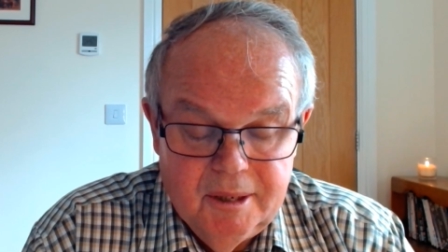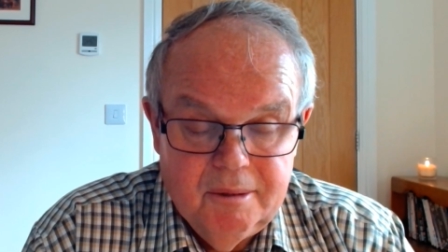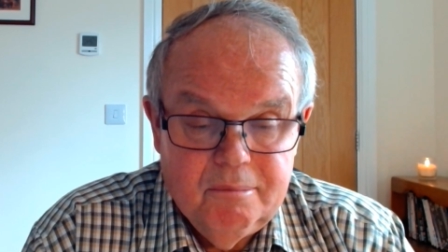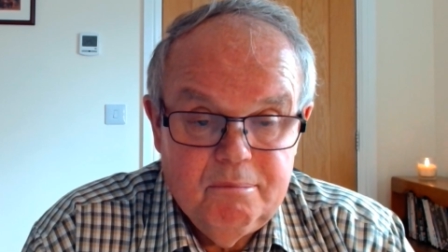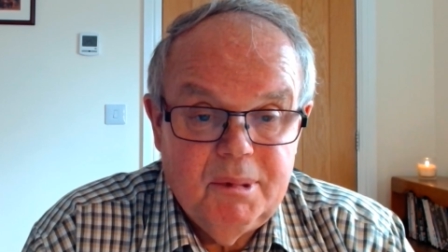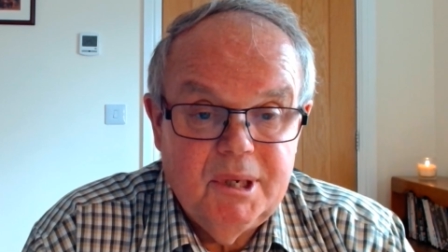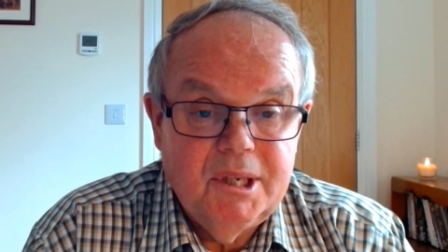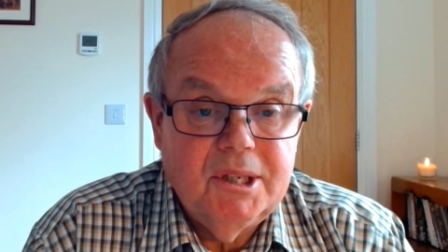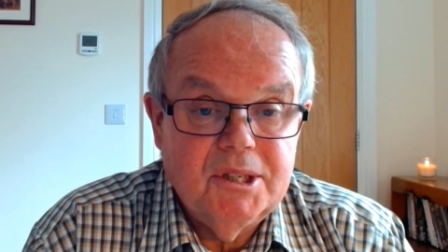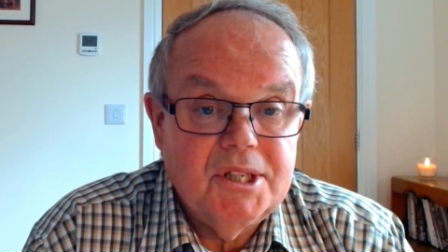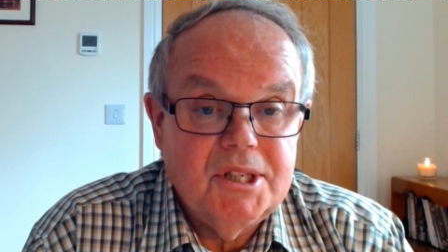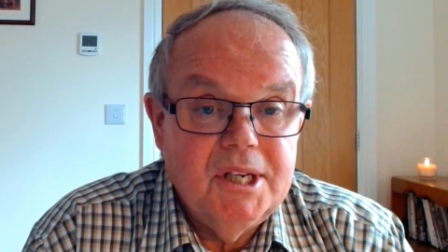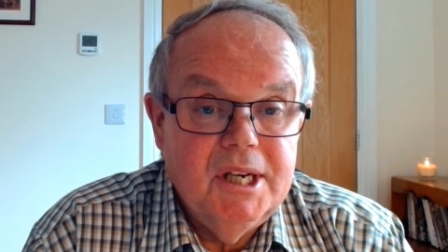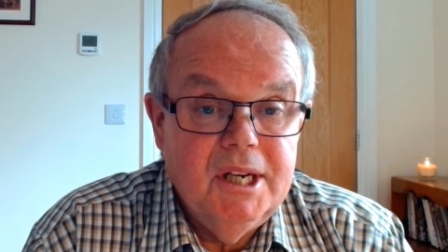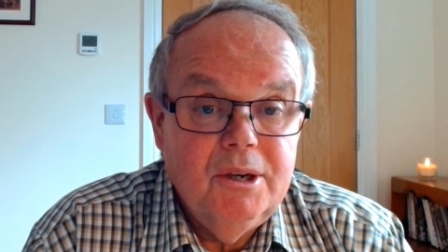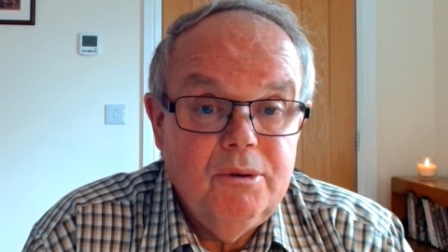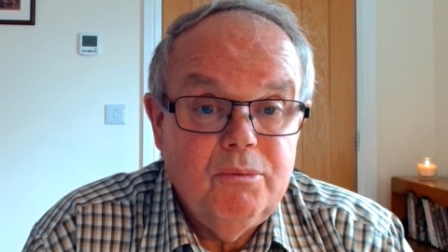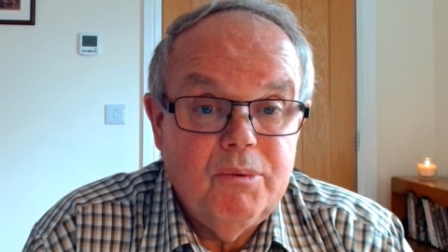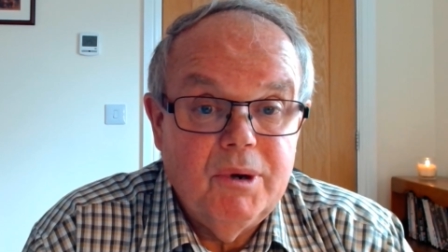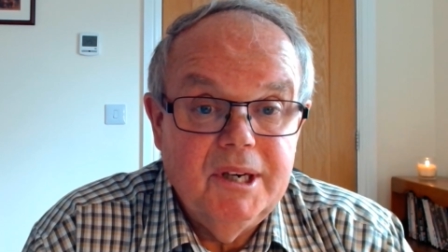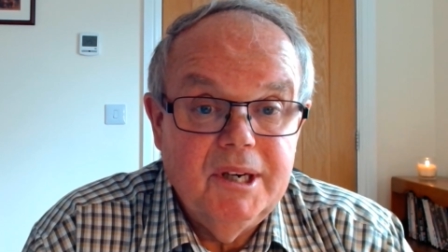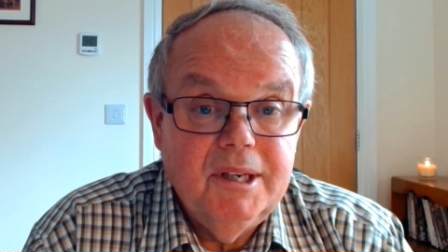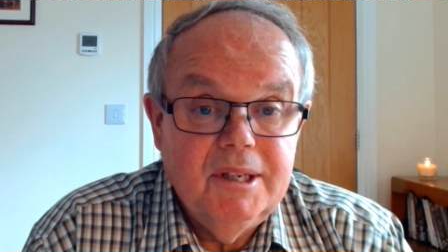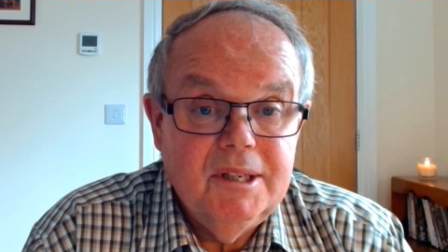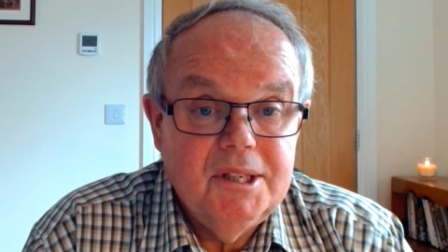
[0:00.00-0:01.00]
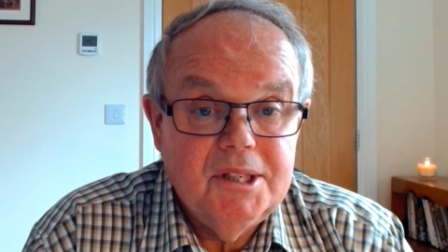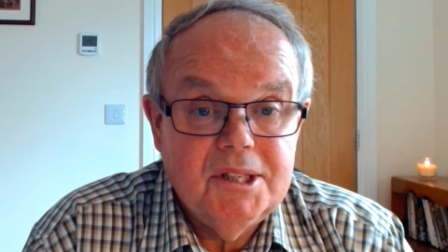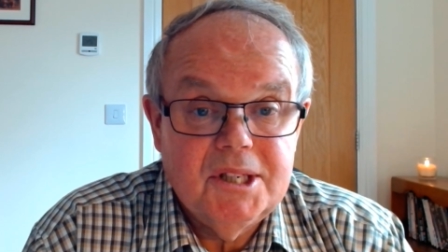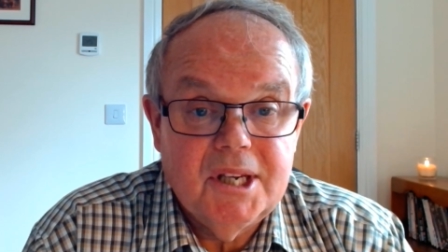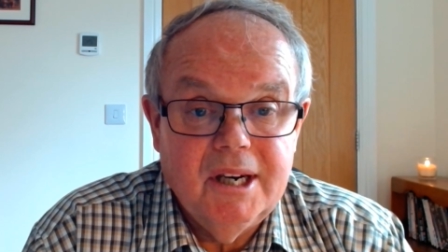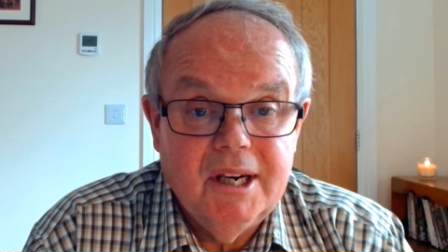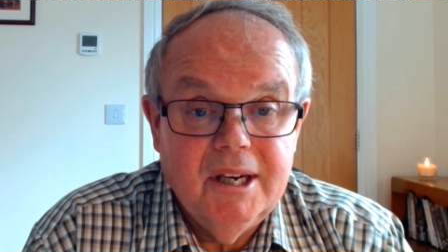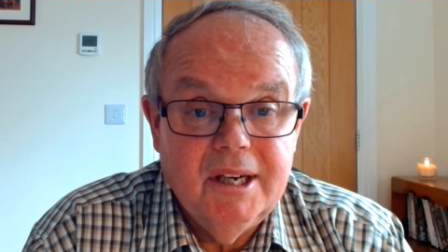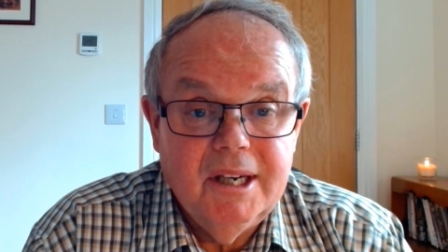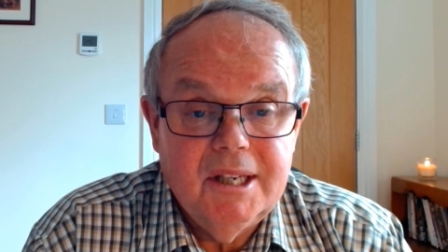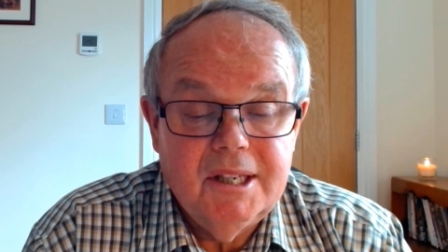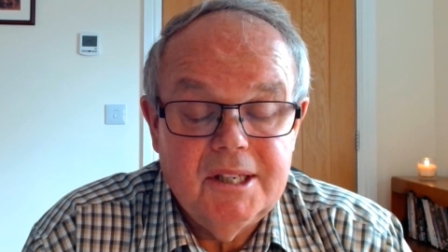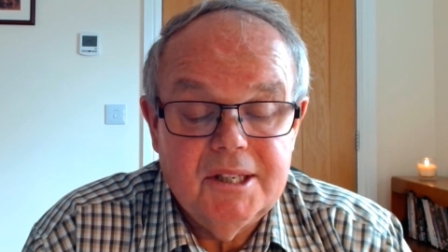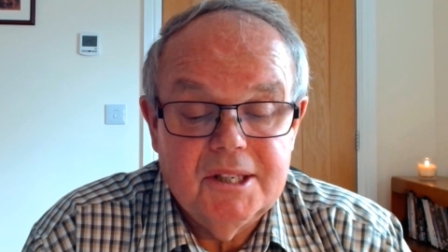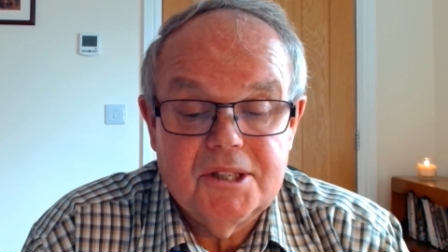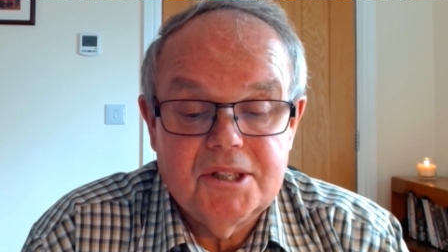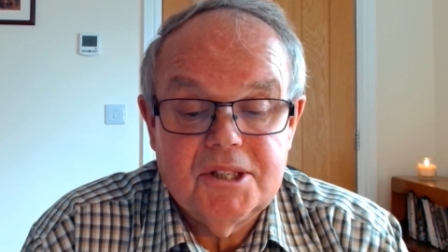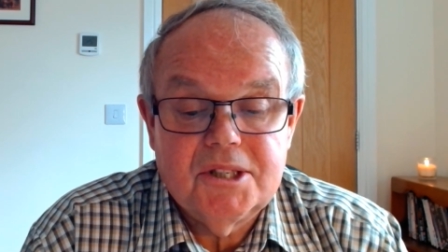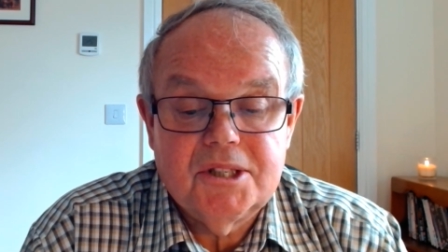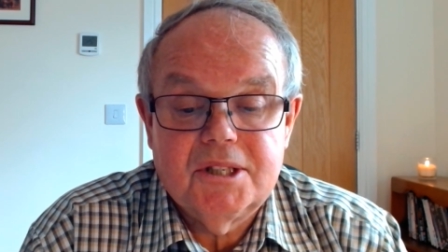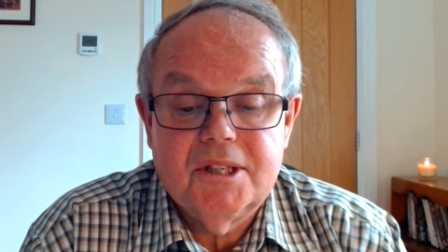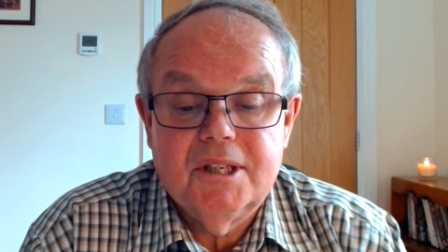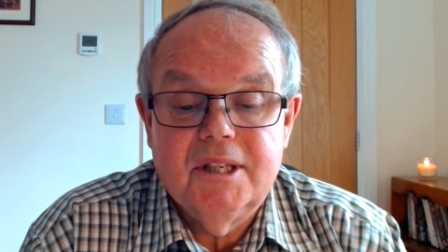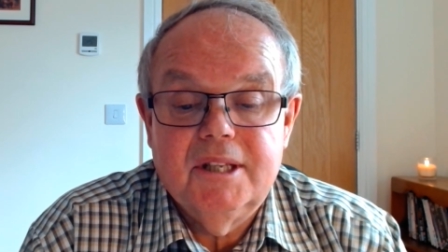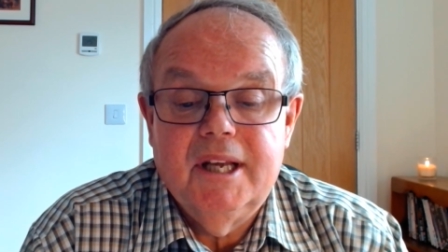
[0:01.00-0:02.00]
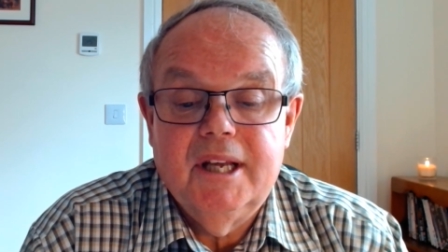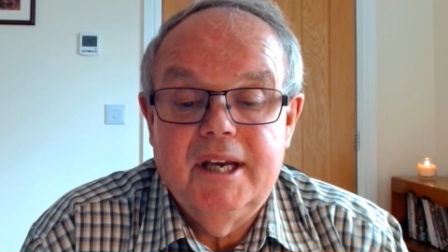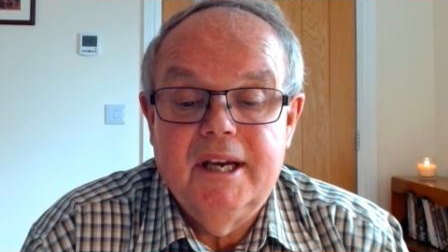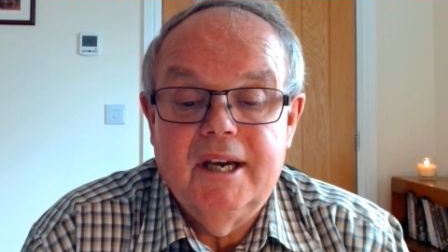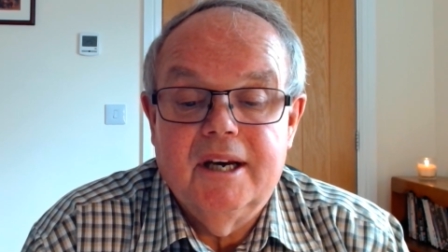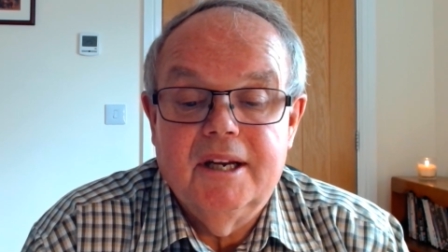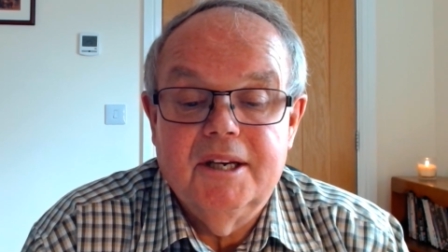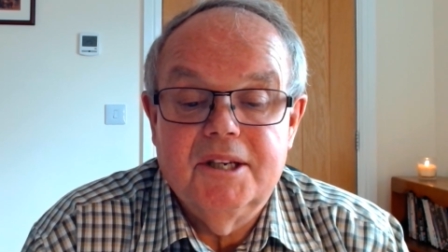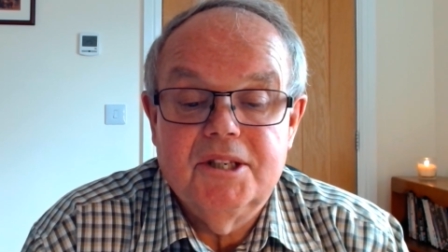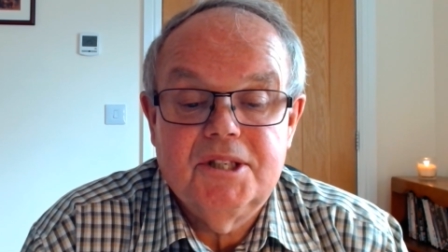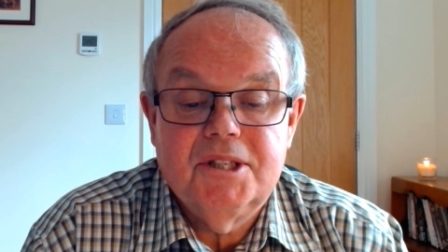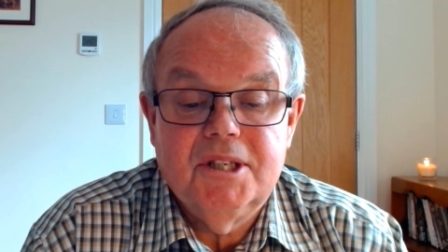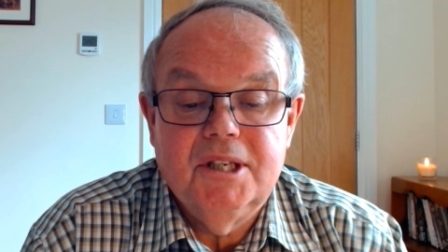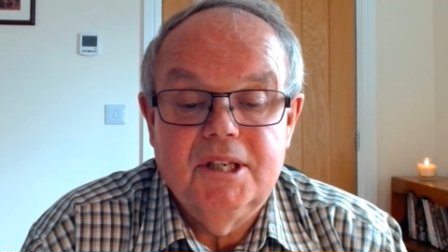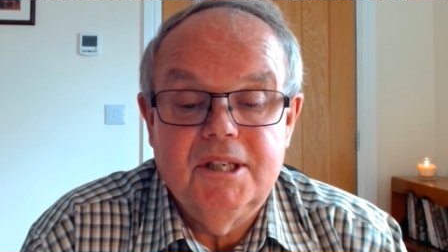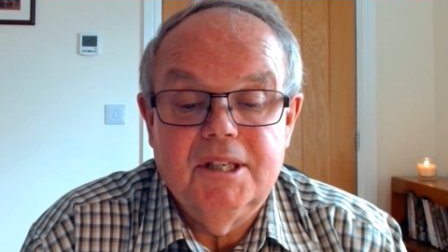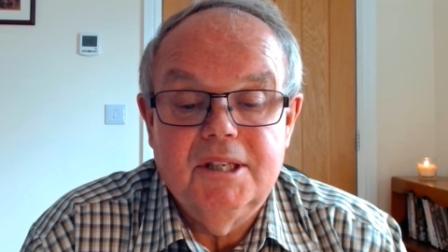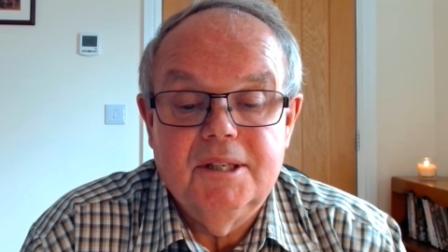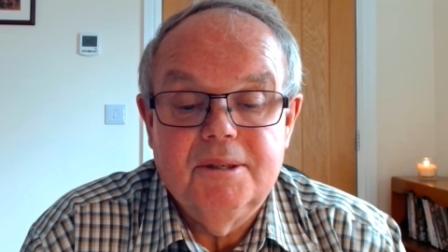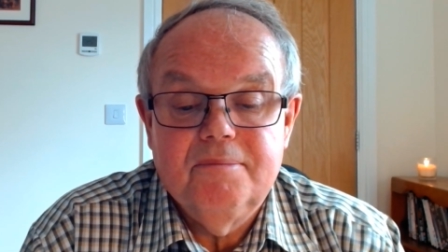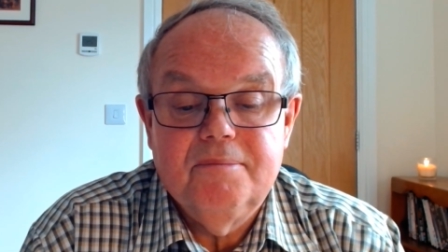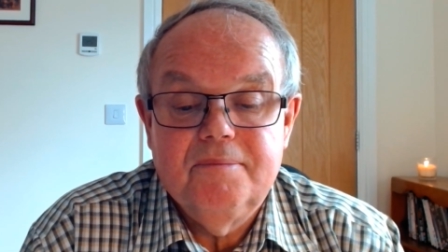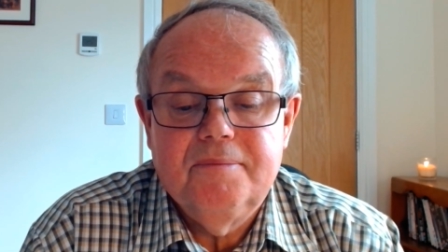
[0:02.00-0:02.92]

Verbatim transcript: Because no one has hired us, they answered.